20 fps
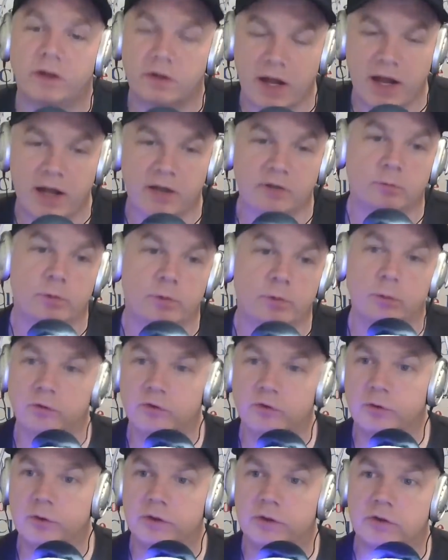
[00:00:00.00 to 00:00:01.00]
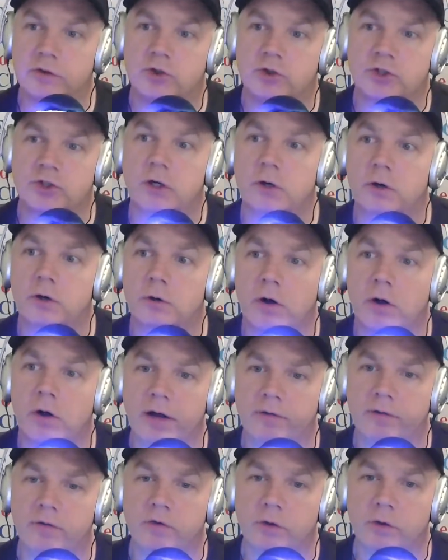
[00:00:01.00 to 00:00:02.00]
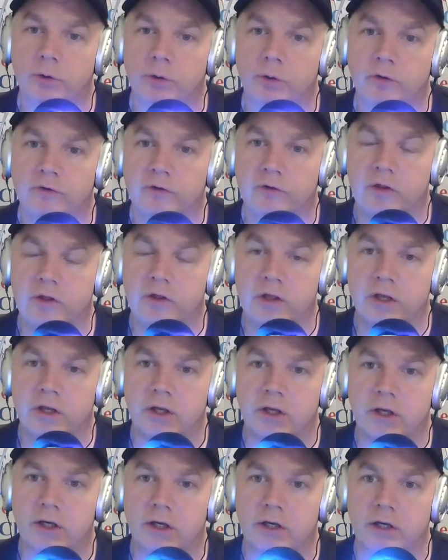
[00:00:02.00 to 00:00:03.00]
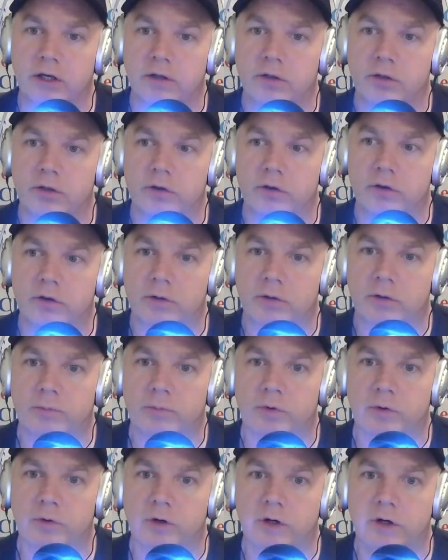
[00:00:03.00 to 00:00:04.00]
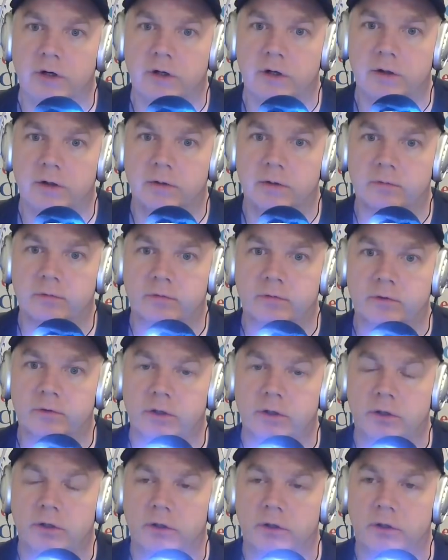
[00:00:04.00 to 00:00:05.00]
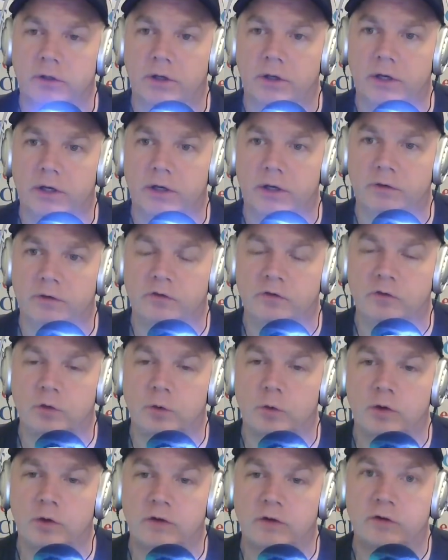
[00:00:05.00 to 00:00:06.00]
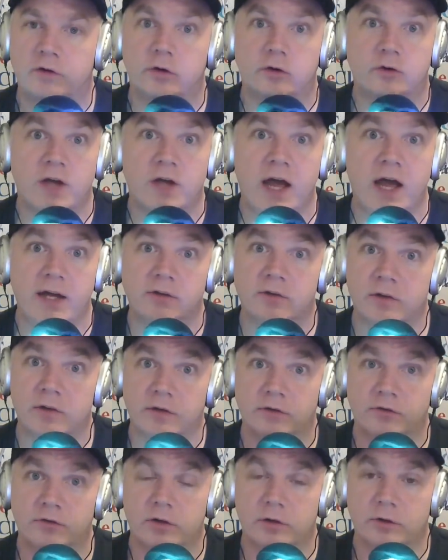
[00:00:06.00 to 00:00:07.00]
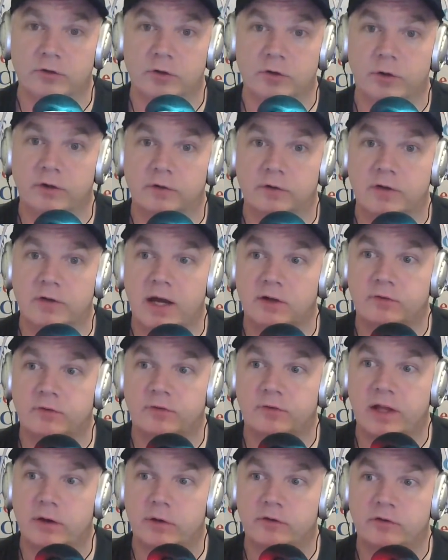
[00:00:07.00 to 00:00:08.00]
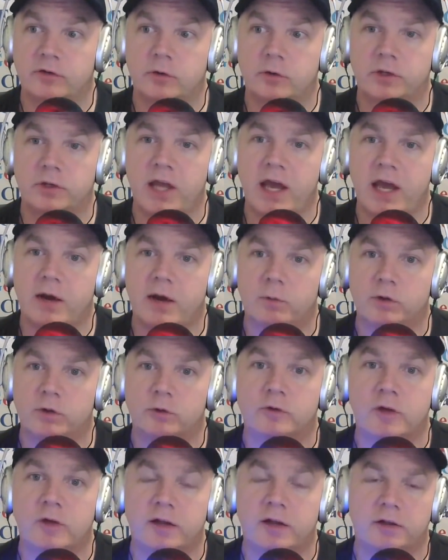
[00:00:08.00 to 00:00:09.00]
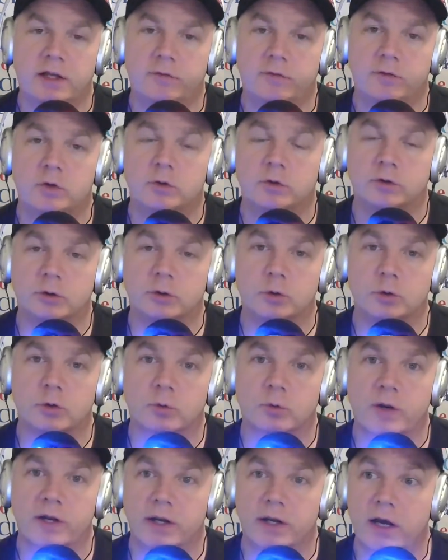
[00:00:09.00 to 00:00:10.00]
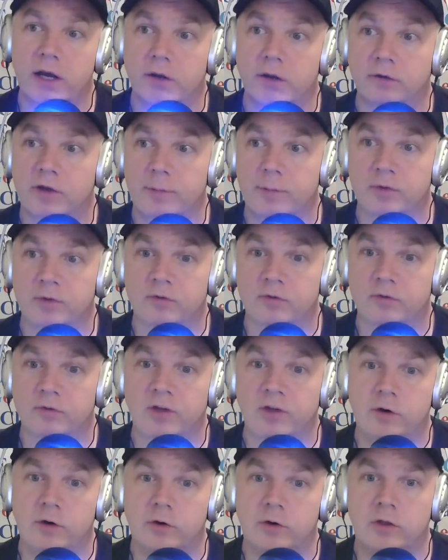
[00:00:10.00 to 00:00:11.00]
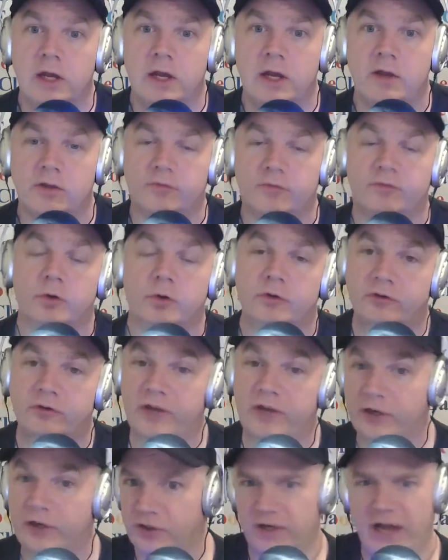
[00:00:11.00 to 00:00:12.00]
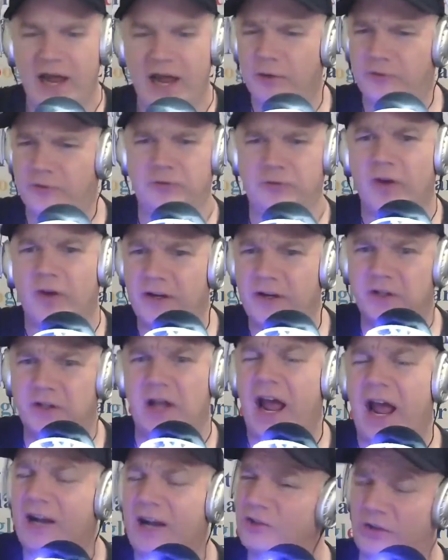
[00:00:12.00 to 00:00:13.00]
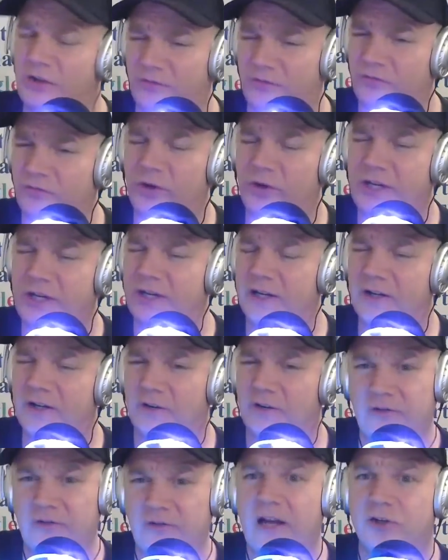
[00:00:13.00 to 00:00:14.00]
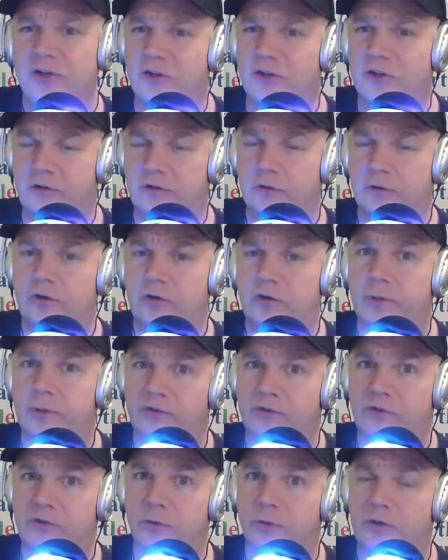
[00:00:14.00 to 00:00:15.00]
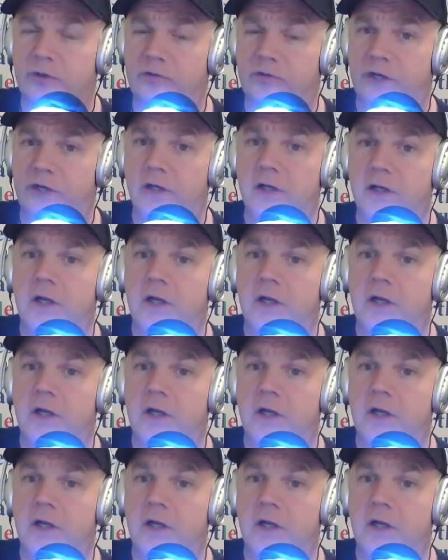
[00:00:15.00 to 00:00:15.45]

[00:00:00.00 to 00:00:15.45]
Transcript: as we were doing the show, I've noticed the number of stories that are tied to this, that are tied to Flat Earth. So yeah, when you like, if you go into Google right now and you type in Flat Earth, the first section, now it's divided actually freaking into sections. There's so many stories on it.